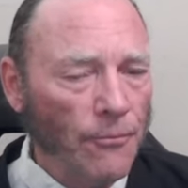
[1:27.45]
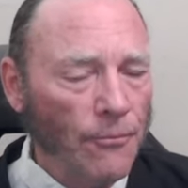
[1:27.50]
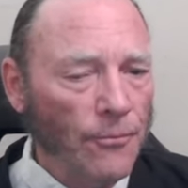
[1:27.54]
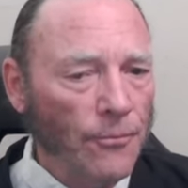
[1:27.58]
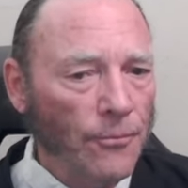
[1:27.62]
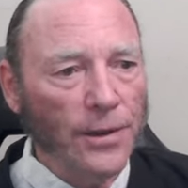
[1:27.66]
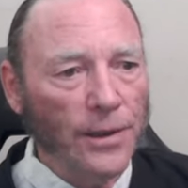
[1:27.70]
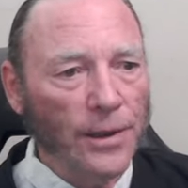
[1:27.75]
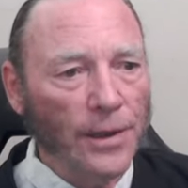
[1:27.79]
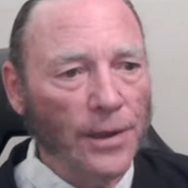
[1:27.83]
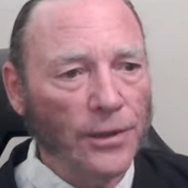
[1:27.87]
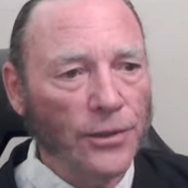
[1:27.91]

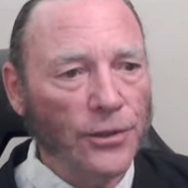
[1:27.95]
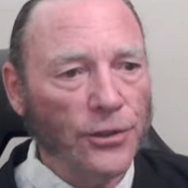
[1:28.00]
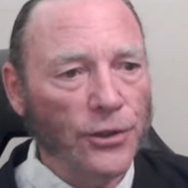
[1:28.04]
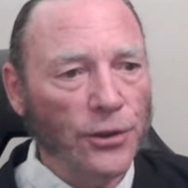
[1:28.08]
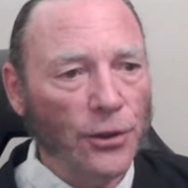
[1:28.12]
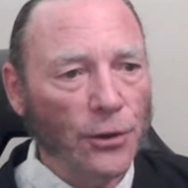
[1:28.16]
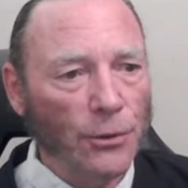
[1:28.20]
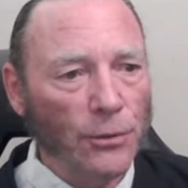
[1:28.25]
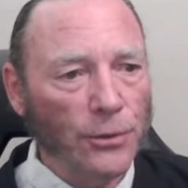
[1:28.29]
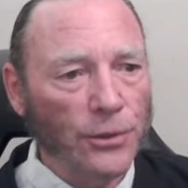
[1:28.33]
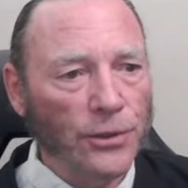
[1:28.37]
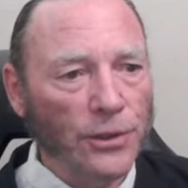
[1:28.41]
It
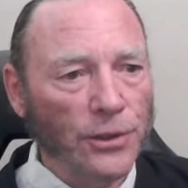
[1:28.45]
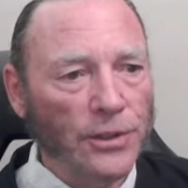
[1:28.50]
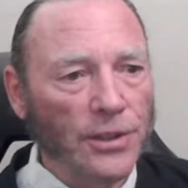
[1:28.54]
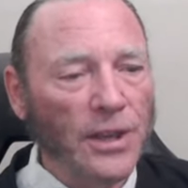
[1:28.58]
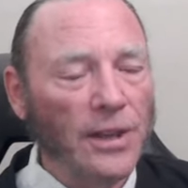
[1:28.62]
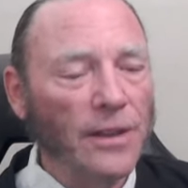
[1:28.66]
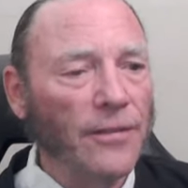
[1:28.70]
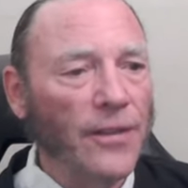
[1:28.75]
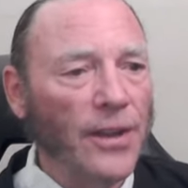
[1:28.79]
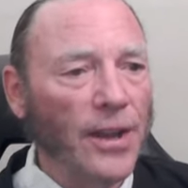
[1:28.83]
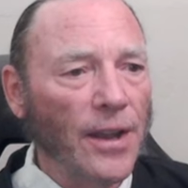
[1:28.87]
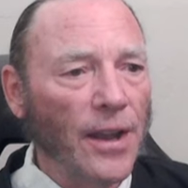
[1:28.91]
shows a
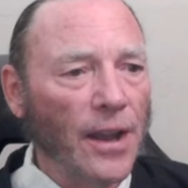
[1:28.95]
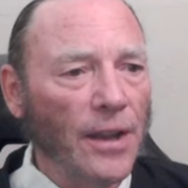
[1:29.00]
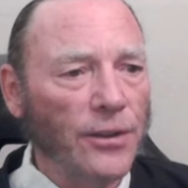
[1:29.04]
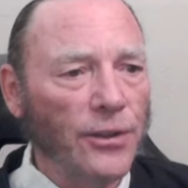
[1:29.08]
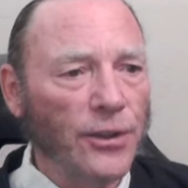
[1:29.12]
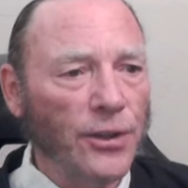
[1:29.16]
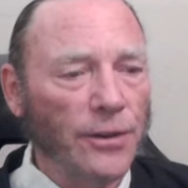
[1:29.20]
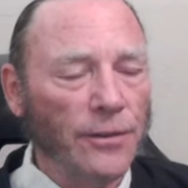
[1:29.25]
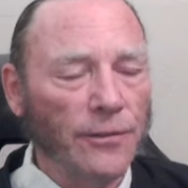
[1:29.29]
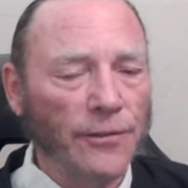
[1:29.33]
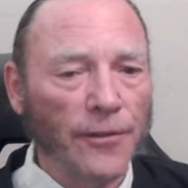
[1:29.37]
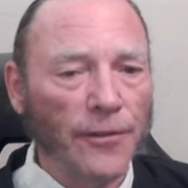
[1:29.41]

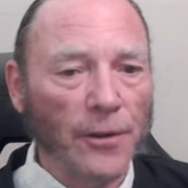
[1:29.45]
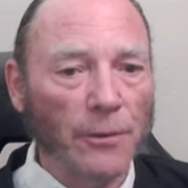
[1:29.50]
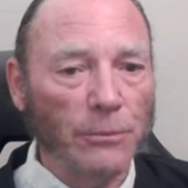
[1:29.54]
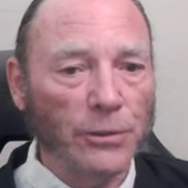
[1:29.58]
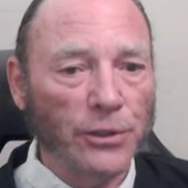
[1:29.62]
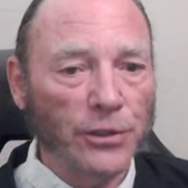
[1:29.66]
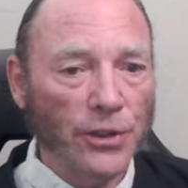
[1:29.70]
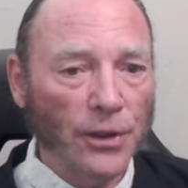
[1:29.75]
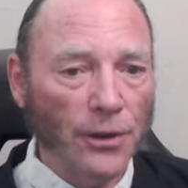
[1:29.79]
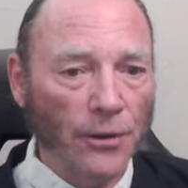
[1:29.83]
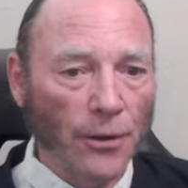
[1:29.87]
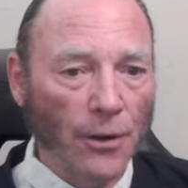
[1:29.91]
deviation from
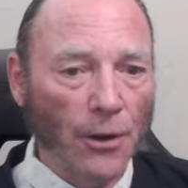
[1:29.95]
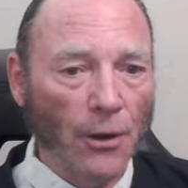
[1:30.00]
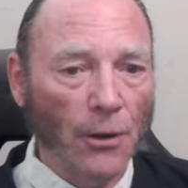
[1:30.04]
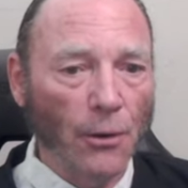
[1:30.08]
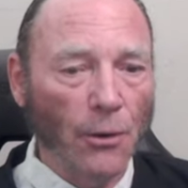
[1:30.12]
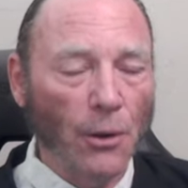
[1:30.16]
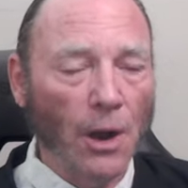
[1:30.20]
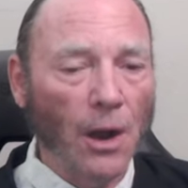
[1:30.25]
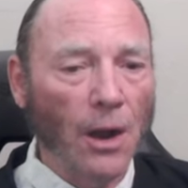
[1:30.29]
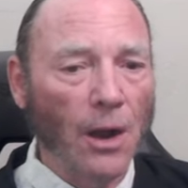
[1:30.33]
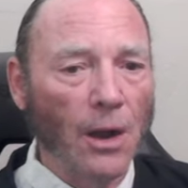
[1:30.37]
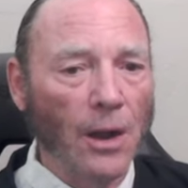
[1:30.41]

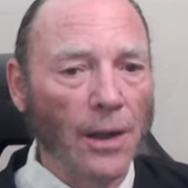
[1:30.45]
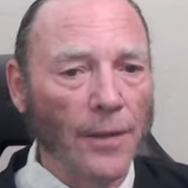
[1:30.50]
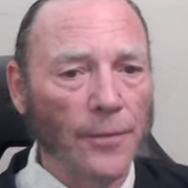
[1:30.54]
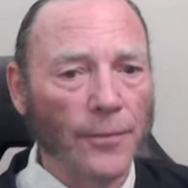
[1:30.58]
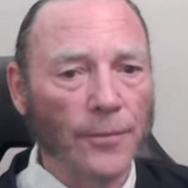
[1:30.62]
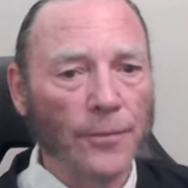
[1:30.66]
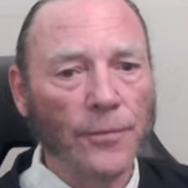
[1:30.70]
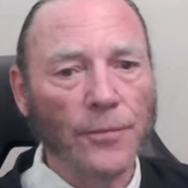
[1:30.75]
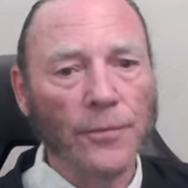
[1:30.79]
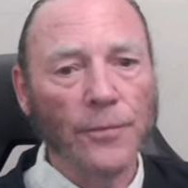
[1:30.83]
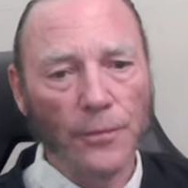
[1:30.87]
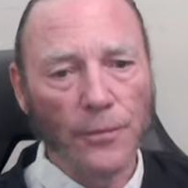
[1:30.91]
zero
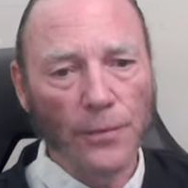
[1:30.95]
on